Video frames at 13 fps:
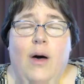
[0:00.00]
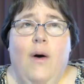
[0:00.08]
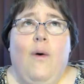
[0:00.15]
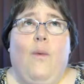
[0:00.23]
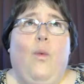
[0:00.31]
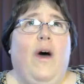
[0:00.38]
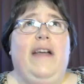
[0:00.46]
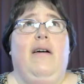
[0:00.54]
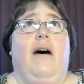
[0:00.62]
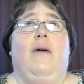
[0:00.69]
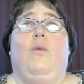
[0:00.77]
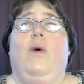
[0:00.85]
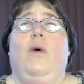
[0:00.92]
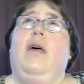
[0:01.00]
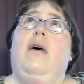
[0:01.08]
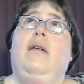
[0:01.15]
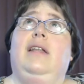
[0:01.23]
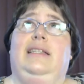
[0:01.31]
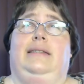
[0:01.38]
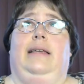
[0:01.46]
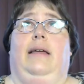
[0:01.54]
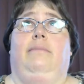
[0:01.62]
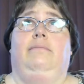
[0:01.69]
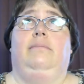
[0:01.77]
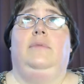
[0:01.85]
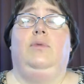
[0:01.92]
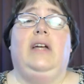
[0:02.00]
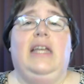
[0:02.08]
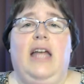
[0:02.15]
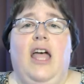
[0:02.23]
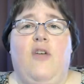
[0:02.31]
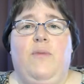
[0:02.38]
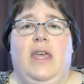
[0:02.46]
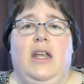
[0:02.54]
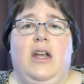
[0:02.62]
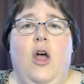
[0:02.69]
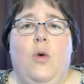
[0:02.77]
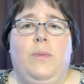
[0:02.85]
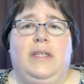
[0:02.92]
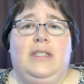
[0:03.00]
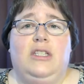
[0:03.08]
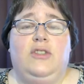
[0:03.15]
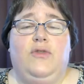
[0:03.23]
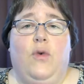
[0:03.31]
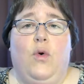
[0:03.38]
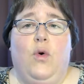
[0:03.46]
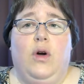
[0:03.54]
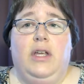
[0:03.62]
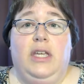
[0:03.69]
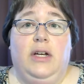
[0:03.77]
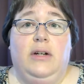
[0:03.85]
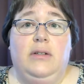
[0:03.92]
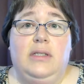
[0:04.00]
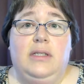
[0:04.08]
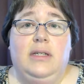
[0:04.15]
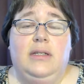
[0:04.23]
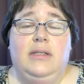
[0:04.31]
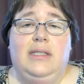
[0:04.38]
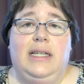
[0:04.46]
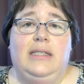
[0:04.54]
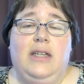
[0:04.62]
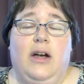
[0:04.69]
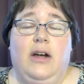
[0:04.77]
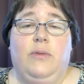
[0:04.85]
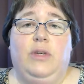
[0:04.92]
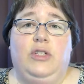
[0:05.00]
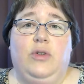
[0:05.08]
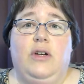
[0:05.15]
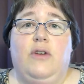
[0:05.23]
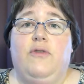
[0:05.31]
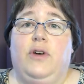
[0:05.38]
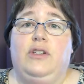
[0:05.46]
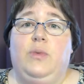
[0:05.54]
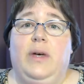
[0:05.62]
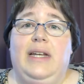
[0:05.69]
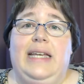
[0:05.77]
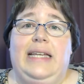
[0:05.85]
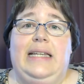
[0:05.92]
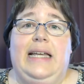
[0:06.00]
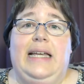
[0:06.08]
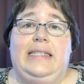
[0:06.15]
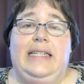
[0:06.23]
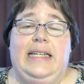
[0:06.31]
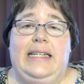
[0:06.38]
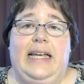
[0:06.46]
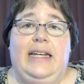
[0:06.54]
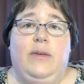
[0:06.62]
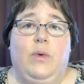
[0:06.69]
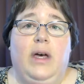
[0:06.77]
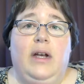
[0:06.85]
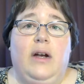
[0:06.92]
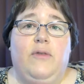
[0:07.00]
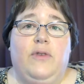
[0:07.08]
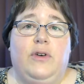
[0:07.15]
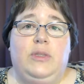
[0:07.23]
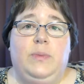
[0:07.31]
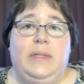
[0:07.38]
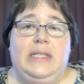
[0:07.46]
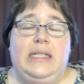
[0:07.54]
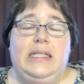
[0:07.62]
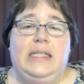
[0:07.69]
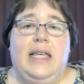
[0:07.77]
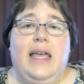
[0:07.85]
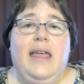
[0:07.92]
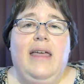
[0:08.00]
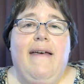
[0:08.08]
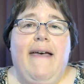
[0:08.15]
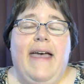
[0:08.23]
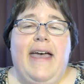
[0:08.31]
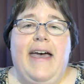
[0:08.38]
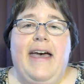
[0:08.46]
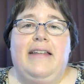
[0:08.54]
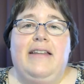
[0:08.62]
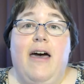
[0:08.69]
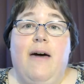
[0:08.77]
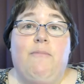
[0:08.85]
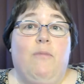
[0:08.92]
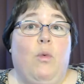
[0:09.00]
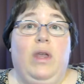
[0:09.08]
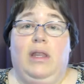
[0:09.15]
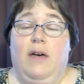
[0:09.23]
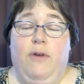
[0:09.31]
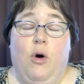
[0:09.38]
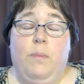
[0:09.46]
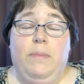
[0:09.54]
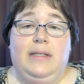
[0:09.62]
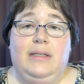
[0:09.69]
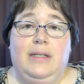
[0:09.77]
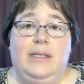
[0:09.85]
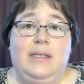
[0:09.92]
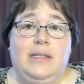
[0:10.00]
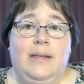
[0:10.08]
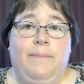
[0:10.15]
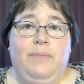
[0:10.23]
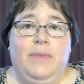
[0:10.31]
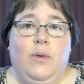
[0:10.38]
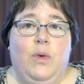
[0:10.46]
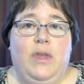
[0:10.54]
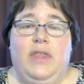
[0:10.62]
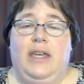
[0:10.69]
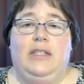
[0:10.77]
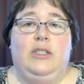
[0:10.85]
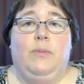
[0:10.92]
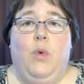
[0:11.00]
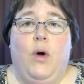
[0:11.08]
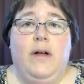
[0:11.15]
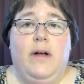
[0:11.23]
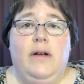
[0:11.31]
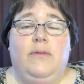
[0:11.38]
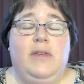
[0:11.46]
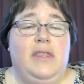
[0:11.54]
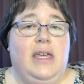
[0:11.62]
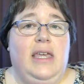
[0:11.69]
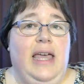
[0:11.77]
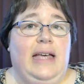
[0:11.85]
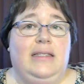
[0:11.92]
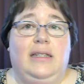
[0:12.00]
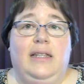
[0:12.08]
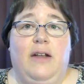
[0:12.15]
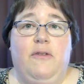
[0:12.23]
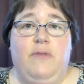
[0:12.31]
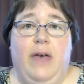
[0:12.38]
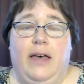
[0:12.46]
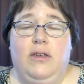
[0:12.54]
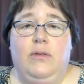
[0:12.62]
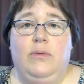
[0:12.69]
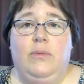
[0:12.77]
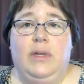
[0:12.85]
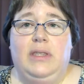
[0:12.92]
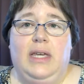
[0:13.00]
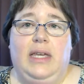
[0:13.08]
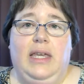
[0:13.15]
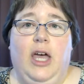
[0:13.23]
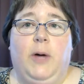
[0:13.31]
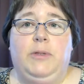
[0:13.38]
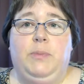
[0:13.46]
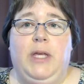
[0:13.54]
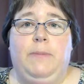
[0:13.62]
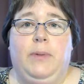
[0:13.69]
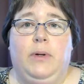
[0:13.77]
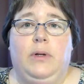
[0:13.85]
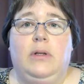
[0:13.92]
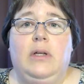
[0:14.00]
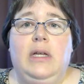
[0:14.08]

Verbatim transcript: Why not? Well, let's see. Rick and I have been in home business for years since our, we joined our first one in 1991, our first business. And um, we love home business. We think it's important. We think it has a lot of value. We think it helps people